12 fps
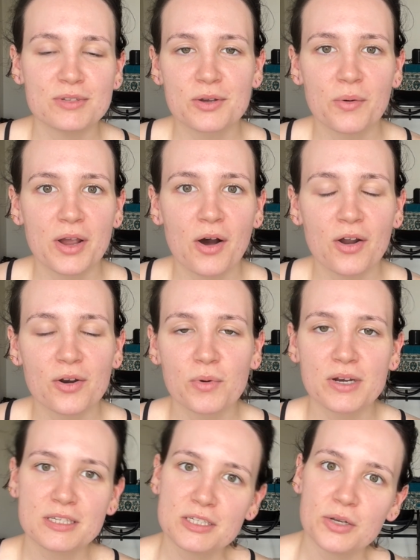going on or
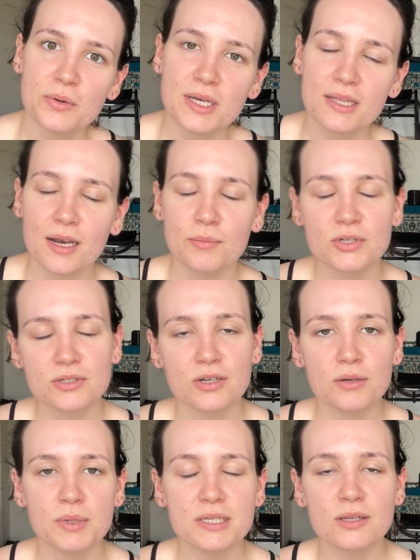what he's doing, and that I'm just
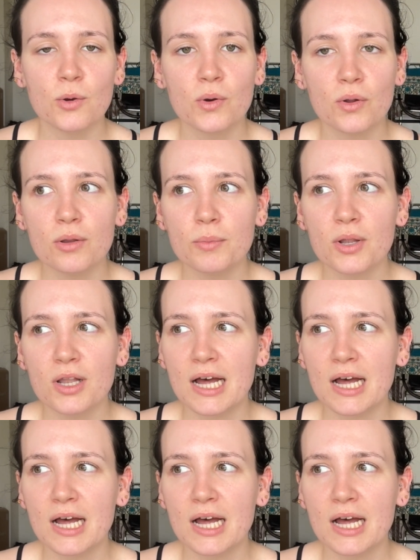going to be so gullible.